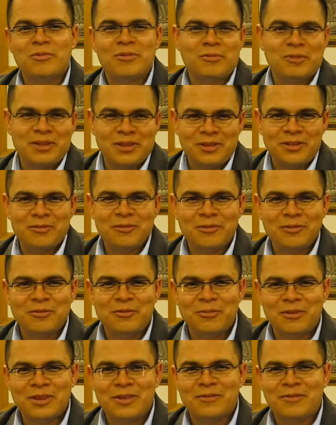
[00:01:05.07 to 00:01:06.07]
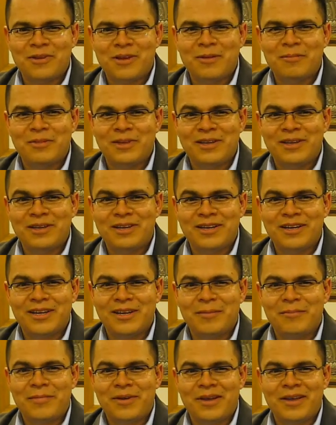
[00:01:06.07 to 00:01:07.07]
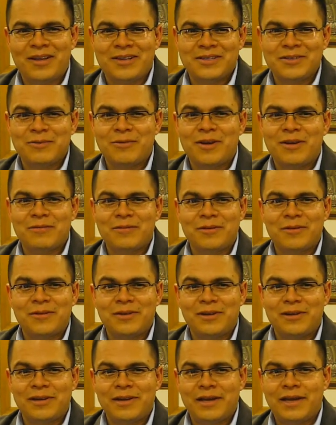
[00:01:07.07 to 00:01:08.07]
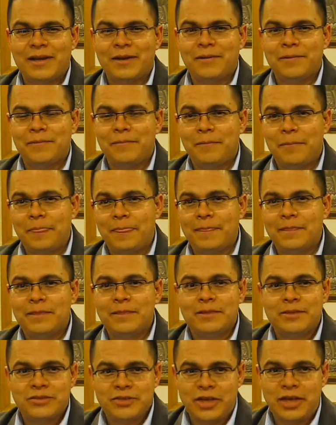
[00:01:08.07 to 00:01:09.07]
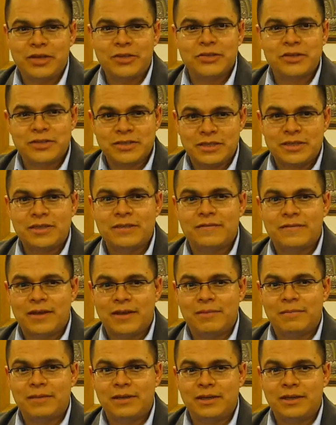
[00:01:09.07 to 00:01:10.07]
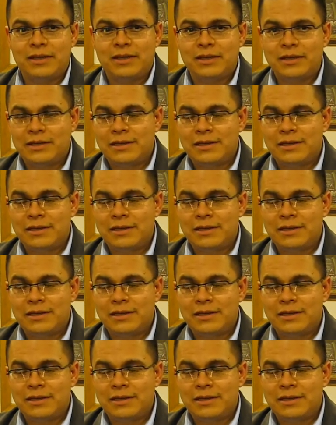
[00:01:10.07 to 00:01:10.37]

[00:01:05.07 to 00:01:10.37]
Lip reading: What the family has to offer, and how changes in the family